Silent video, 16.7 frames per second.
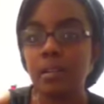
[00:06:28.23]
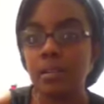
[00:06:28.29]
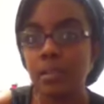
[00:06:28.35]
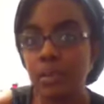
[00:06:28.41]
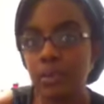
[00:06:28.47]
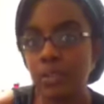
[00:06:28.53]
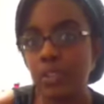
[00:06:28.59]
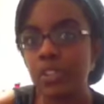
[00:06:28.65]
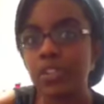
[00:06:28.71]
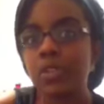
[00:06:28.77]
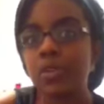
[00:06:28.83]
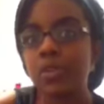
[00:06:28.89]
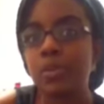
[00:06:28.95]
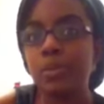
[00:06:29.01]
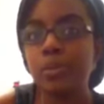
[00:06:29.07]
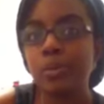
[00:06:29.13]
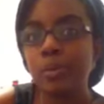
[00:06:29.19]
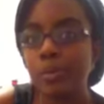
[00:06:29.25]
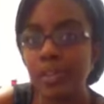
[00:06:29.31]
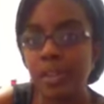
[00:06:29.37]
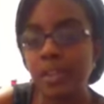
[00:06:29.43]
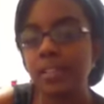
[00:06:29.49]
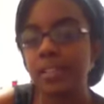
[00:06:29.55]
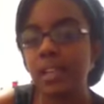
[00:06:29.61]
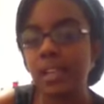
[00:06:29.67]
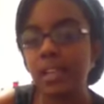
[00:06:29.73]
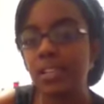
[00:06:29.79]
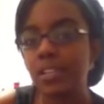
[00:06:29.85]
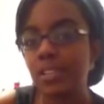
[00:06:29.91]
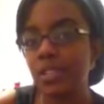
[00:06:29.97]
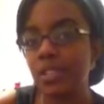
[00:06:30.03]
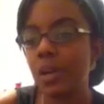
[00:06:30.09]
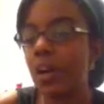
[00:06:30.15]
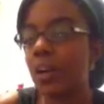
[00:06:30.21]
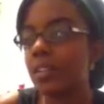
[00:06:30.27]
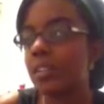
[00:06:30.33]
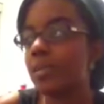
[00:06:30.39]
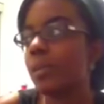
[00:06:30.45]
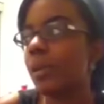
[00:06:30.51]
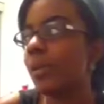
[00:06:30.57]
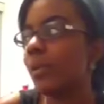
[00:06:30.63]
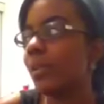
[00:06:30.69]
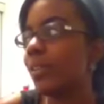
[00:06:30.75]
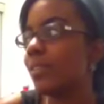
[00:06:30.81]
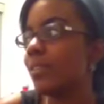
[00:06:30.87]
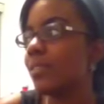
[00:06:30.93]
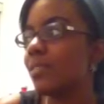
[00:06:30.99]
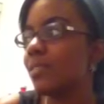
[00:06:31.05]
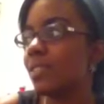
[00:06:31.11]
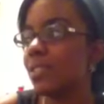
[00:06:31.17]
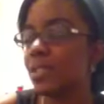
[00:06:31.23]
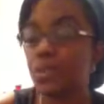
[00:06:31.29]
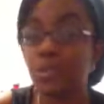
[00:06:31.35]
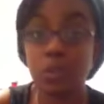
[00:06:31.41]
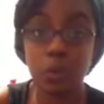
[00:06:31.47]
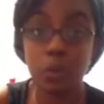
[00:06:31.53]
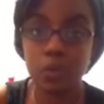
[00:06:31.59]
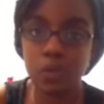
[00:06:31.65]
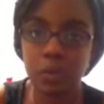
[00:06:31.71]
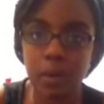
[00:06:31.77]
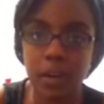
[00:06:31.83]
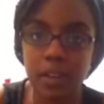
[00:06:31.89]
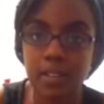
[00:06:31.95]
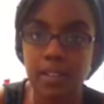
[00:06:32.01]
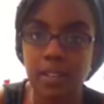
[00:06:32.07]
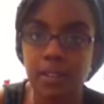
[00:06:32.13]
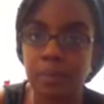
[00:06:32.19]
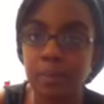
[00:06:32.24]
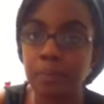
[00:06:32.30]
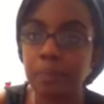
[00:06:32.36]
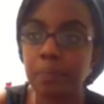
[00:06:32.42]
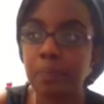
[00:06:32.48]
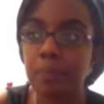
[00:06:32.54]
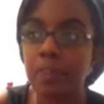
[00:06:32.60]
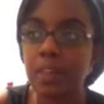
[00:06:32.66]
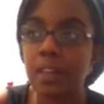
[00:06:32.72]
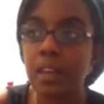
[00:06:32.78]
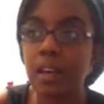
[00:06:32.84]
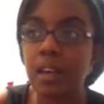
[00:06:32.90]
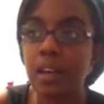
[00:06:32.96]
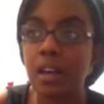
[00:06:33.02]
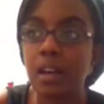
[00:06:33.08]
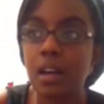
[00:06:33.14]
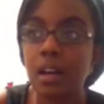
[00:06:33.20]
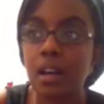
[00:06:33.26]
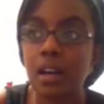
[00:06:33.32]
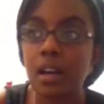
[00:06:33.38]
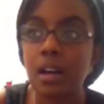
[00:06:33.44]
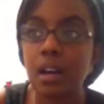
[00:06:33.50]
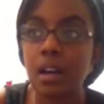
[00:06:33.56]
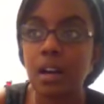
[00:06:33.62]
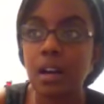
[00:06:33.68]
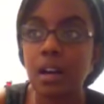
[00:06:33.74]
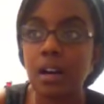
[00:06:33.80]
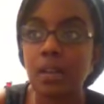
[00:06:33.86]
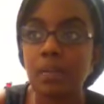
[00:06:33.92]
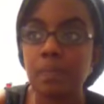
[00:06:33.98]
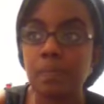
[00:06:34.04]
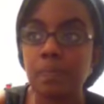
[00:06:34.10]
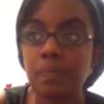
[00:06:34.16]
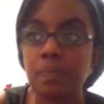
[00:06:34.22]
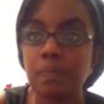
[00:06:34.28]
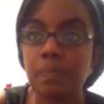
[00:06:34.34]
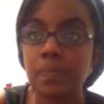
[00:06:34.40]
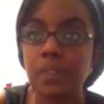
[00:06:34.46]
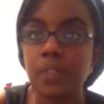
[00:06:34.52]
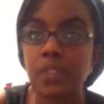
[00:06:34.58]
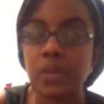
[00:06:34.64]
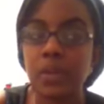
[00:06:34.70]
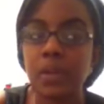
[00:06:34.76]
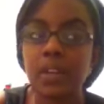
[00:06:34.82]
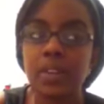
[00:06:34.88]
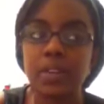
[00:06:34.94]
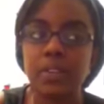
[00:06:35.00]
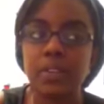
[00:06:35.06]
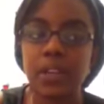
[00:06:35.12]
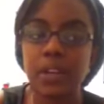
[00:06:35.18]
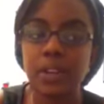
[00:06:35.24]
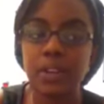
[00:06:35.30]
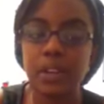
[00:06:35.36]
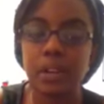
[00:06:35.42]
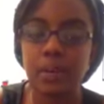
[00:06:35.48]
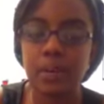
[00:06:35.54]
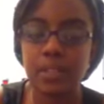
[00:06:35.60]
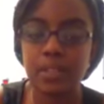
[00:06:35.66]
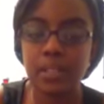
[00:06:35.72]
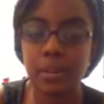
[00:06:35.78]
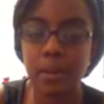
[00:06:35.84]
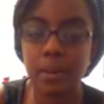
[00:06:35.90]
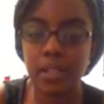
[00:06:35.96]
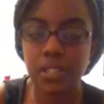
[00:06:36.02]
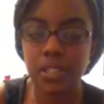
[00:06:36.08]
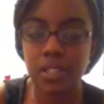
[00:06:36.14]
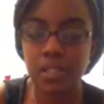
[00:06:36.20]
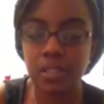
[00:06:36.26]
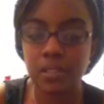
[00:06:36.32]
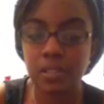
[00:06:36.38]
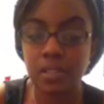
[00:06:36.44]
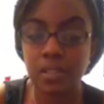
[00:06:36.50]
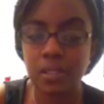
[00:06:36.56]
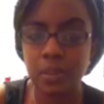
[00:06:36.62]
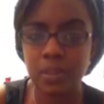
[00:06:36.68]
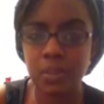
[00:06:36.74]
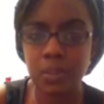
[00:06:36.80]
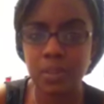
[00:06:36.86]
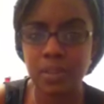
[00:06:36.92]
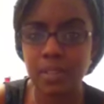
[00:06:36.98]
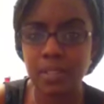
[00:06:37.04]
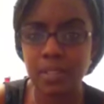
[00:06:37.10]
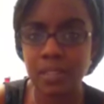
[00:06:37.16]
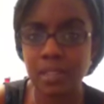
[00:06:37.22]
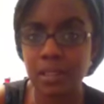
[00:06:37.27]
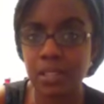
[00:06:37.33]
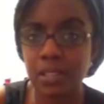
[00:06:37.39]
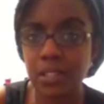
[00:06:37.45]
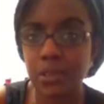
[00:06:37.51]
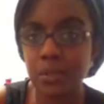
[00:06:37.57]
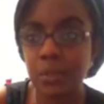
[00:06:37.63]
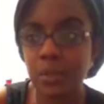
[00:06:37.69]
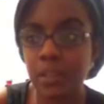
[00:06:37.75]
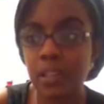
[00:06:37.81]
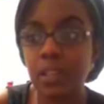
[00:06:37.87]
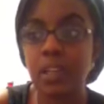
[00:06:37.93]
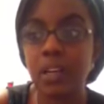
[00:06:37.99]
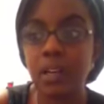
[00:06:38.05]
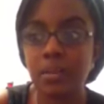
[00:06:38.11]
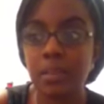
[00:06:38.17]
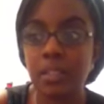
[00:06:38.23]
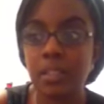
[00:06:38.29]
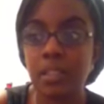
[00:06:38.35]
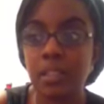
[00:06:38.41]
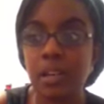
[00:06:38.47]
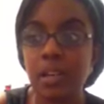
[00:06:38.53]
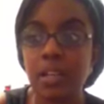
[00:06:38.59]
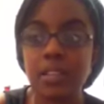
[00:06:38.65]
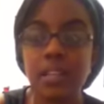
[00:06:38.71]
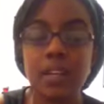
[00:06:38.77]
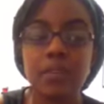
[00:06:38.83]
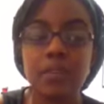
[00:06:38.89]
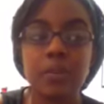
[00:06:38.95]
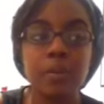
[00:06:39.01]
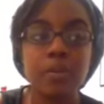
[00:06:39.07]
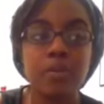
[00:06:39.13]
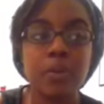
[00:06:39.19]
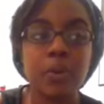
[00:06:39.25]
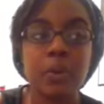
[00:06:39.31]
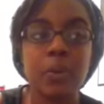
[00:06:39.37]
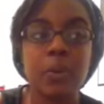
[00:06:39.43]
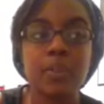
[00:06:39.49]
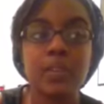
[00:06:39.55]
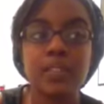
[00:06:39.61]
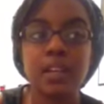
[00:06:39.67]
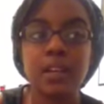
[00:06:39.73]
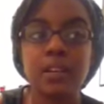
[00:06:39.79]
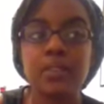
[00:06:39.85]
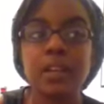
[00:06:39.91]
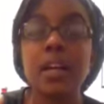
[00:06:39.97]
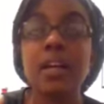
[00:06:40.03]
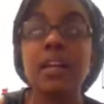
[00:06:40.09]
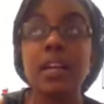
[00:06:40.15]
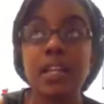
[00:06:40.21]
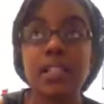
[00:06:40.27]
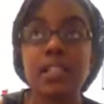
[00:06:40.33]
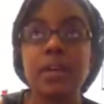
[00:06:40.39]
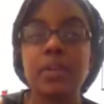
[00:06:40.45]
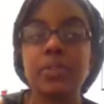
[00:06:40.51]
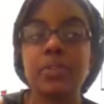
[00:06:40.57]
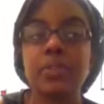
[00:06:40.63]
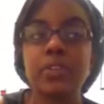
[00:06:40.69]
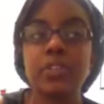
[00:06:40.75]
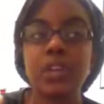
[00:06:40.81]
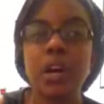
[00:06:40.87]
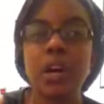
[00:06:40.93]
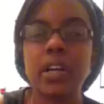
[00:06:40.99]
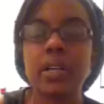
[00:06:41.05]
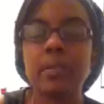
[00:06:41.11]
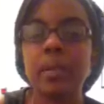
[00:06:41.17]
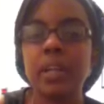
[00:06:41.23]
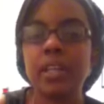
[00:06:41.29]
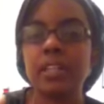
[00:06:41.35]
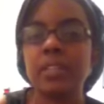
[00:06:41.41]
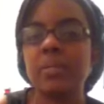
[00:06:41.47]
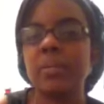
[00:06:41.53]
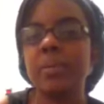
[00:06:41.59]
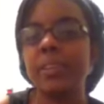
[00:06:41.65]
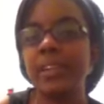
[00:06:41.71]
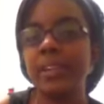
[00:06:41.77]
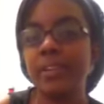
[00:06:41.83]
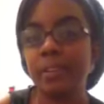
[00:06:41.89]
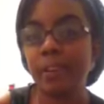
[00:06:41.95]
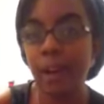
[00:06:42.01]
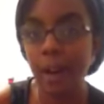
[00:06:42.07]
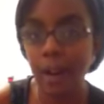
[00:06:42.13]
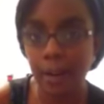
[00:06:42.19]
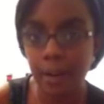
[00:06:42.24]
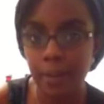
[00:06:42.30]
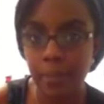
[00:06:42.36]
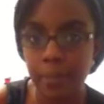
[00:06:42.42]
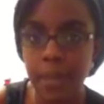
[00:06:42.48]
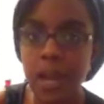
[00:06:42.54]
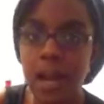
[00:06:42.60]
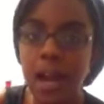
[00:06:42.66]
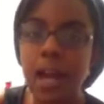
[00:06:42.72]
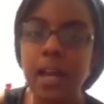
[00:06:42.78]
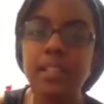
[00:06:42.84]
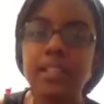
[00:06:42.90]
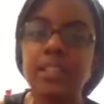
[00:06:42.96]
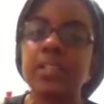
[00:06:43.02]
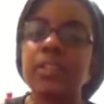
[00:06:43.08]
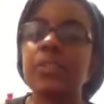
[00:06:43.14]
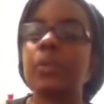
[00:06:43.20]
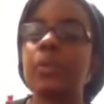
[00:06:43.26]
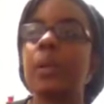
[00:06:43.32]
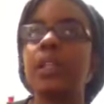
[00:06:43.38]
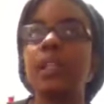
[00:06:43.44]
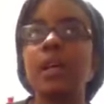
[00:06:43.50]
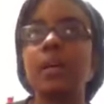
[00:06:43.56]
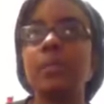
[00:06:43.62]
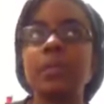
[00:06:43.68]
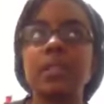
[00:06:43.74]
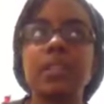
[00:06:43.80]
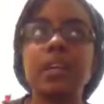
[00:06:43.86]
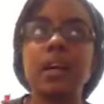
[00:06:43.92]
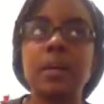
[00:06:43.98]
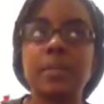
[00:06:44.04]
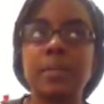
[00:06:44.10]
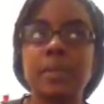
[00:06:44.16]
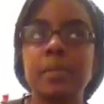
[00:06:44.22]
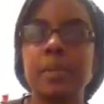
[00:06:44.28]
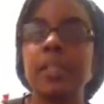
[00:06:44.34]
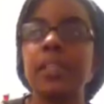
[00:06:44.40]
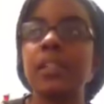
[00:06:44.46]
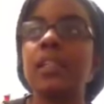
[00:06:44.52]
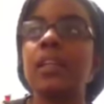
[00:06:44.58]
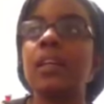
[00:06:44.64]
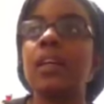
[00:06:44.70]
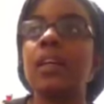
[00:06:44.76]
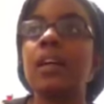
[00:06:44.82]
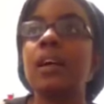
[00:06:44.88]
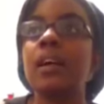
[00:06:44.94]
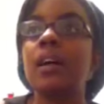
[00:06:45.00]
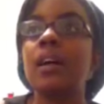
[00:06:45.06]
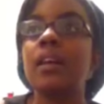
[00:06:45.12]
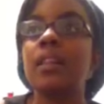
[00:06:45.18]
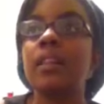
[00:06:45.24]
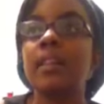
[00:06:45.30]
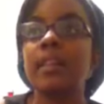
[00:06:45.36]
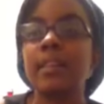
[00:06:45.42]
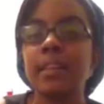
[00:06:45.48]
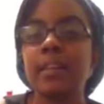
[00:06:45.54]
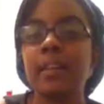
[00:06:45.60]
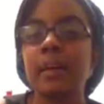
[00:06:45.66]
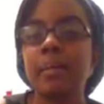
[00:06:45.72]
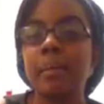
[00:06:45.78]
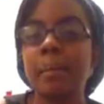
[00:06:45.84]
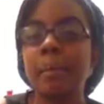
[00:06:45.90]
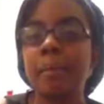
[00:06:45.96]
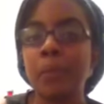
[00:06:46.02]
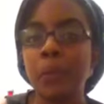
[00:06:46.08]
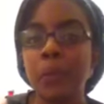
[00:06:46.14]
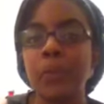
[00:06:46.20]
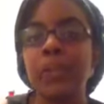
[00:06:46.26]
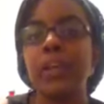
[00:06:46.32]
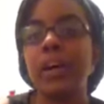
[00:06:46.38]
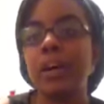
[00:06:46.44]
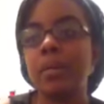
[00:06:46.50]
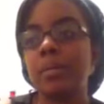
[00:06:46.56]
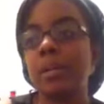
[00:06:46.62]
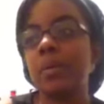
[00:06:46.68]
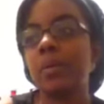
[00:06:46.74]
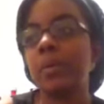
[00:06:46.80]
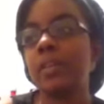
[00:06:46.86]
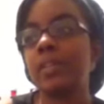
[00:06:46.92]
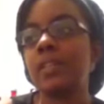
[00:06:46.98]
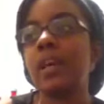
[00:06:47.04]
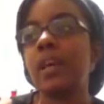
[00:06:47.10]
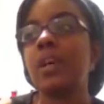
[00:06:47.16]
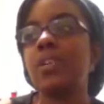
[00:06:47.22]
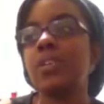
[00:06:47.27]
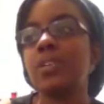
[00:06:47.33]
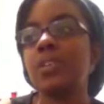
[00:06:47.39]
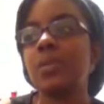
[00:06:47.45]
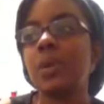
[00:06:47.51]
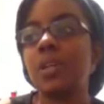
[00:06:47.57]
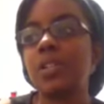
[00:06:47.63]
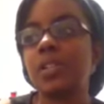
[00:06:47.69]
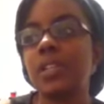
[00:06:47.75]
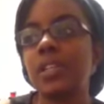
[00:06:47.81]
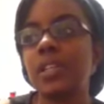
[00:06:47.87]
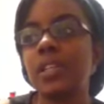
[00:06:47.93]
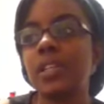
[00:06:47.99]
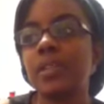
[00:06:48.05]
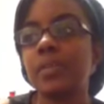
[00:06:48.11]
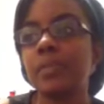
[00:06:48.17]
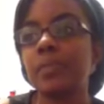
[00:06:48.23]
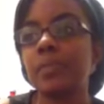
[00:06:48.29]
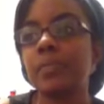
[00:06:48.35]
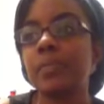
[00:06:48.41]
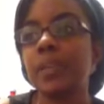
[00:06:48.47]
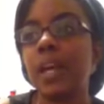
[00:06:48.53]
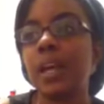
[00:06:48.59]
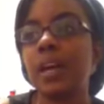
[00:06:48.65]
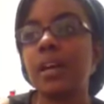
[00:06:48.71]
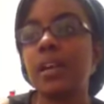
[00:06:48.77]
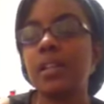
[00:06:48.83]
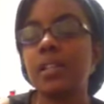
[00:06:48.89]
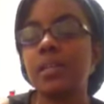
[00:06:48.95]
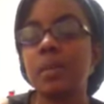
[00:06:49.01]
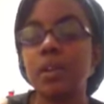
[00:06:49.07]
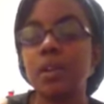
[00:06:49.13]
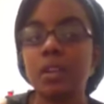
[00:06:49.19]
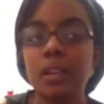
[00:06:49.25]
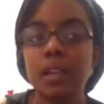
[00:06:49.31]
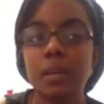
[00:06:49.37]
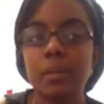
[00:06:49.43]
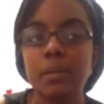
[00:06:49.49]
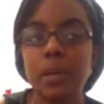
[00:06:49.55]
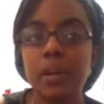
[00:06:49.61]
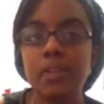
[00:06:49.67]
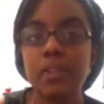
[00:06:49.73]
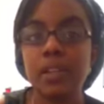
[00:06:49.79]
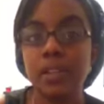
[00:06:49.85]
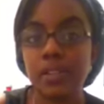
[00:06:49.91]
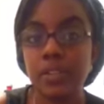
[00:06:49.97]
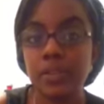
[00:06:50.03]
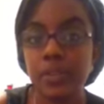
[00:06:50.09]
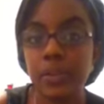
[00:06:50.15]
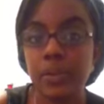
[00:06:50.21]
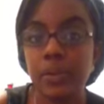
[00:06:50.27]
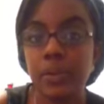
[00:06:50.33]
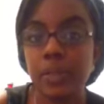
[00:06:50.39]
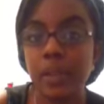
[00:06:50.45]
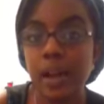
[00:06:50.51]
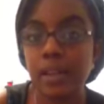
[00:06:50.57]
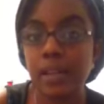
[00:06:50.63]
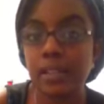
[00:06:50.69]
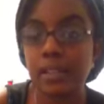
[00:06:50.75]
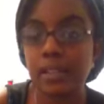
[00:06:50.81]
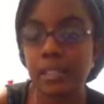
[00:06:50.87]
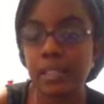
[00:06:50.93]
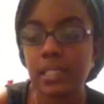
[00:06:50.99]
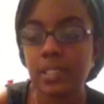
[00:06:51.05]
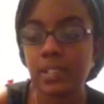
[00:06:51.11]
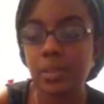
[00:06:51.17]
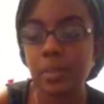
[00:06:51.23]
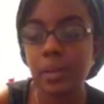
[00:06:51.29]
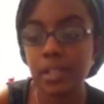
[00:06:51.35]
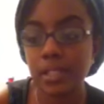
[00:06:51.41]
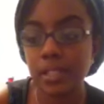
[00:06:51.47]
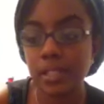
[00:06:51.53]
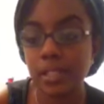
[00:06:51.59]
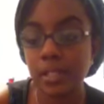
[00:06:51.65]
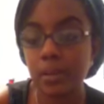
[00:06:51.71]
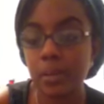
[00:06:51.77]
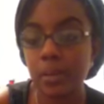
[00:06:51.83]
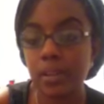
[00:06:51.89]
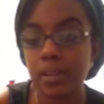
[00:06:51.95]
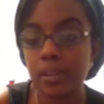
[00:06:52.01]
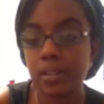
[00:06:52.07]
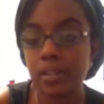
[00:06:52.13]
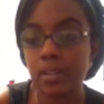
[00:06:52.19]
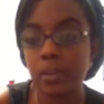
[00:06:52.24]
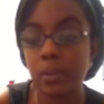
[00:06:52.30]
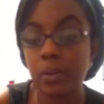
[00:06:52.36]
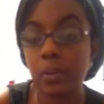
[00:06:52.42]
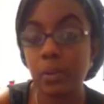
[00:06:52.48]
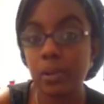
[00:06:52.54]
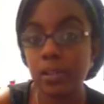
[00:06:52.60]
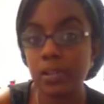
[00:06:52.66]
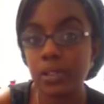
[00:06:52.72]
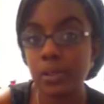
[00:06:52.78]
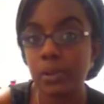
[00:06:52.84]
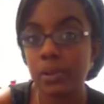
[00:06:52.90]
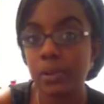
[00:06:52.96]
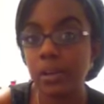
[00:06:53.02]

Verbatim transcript: those two things that I just talked about, just so surprising. Um, there's one other thing that I wanted to mention. This was one thing that just really got me. Aside from the photo and stuff, yes, that was very shocking, but I didn't really cry. I had tears well up at times, but the thing that really got me was just watching a small clip of an interview that Jermaine did with Geraldo,